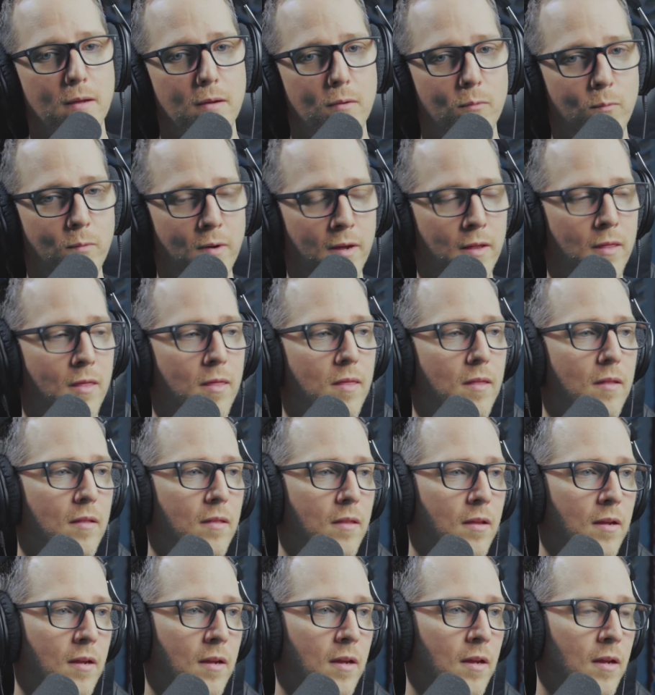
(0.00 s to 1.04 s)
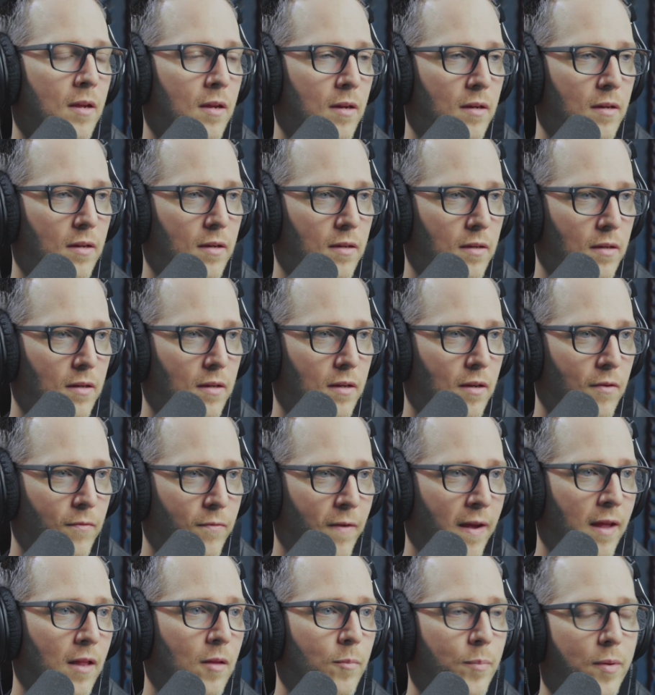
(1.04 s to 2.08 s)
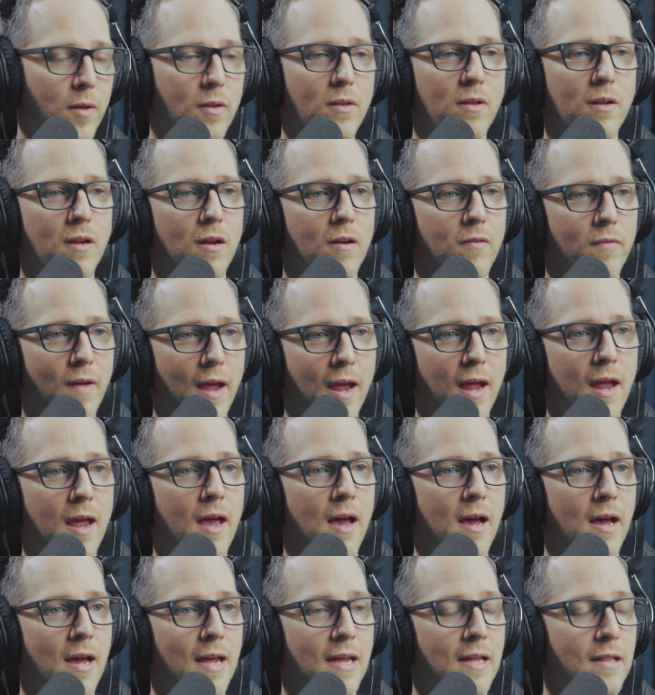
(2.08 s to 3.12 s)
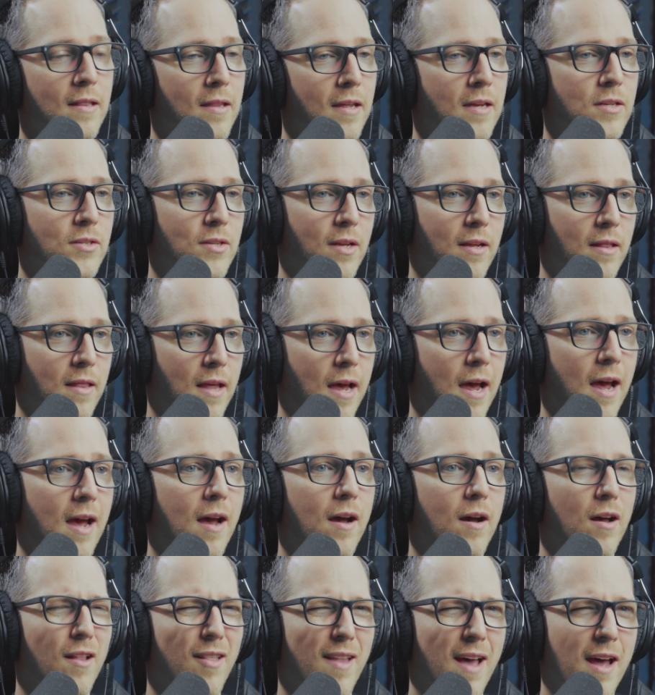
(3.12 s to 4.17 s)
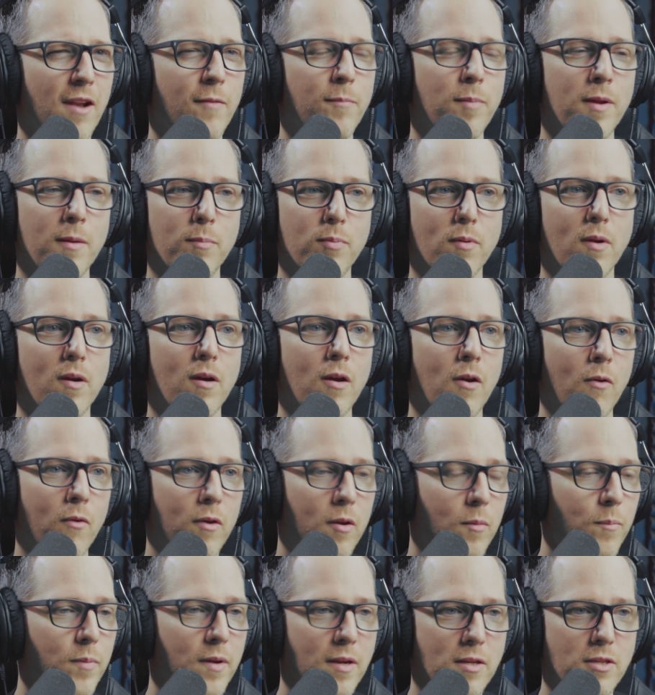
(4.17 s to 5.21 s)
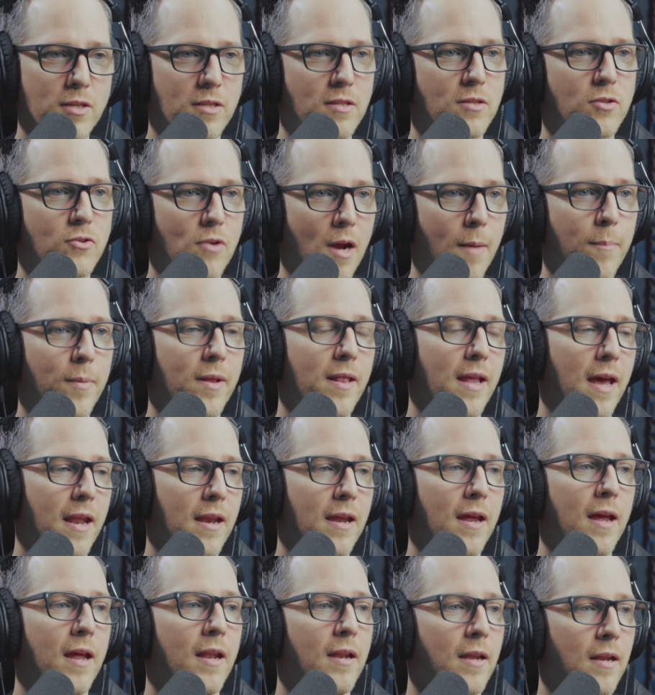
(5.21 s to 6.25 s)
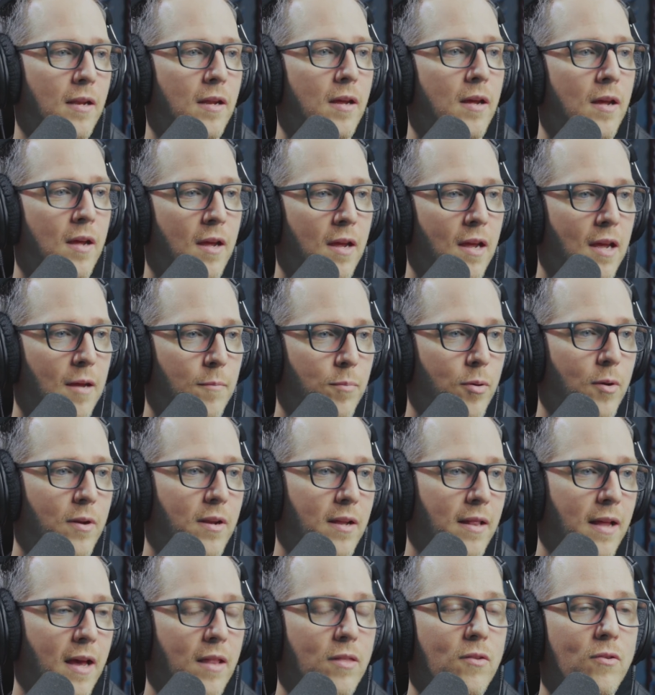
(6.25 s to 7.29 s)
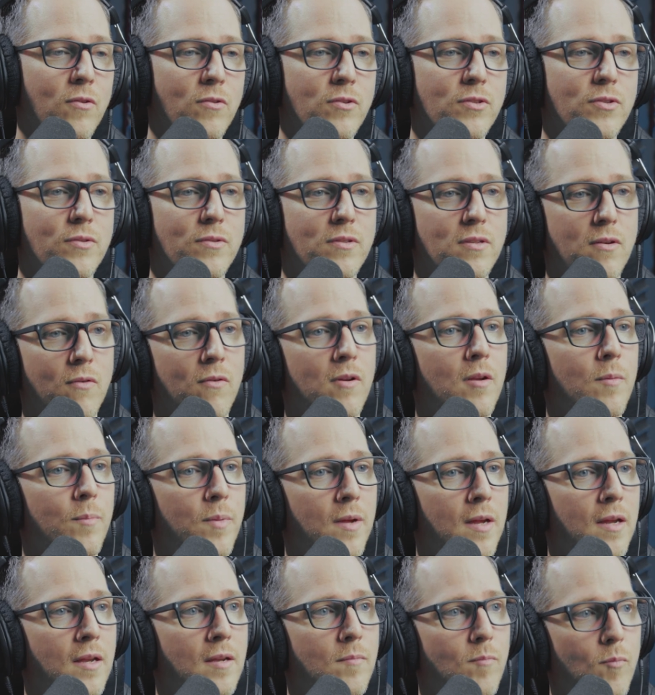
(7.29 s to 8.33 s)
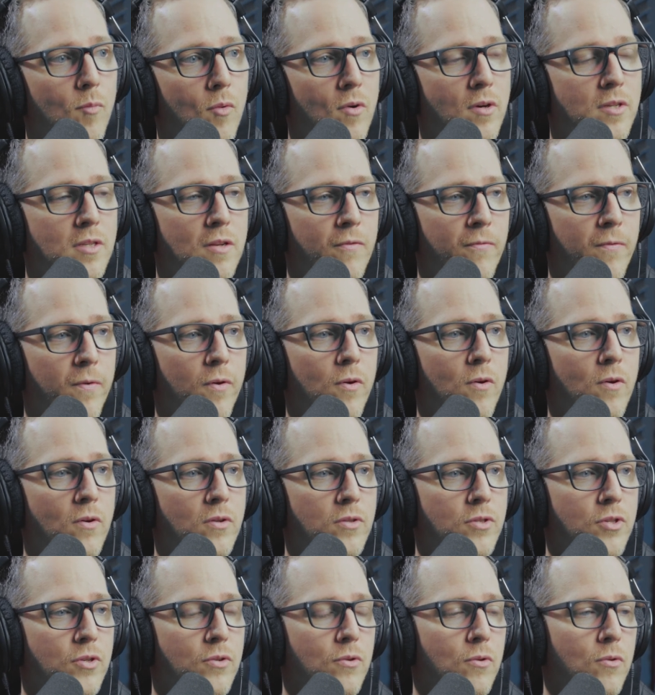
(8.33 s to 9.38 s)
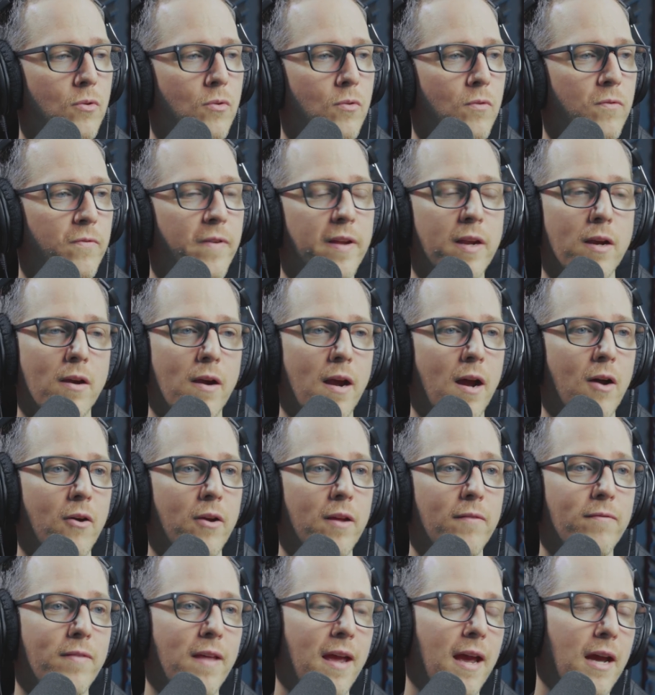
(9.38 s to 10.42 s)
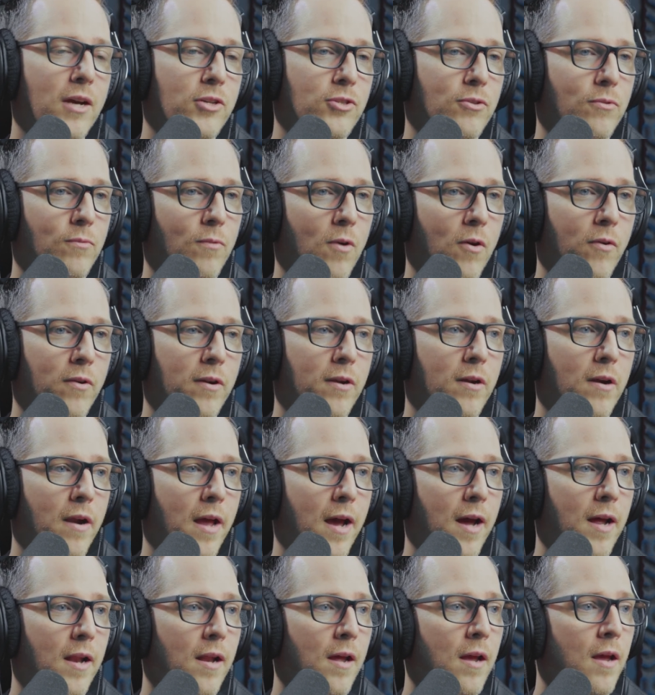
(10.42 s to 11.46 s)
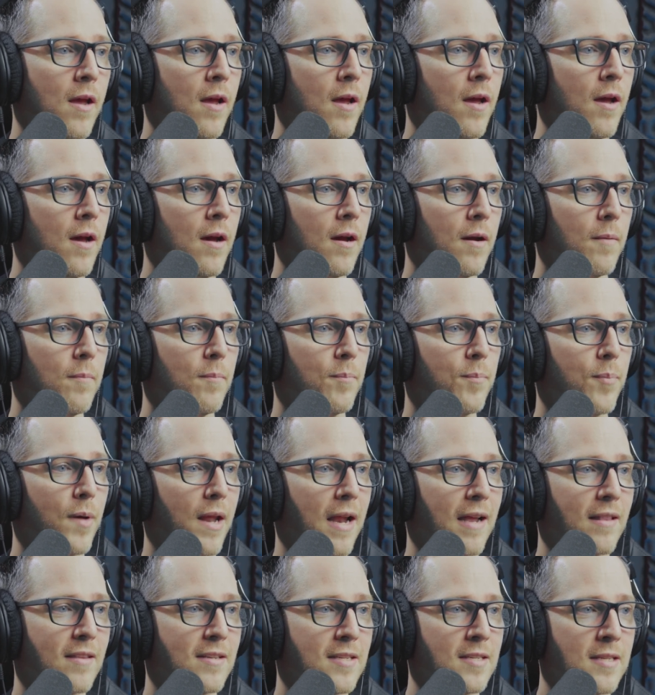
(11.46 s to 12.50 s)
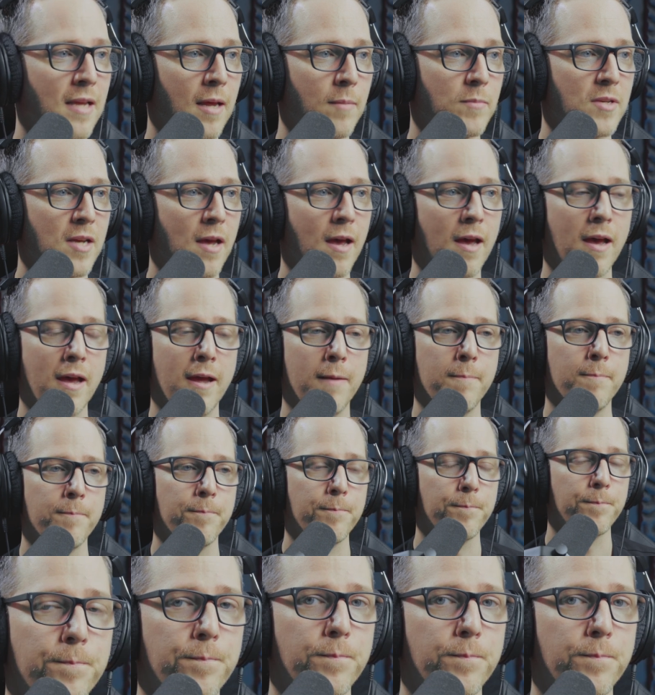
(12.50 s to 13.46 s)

with the availability of AI and things like that, a lot of people are going to be just dropping that in and putting that through. So it's going to be more difficult to figure out if they actually wrote it or not. But at the same time,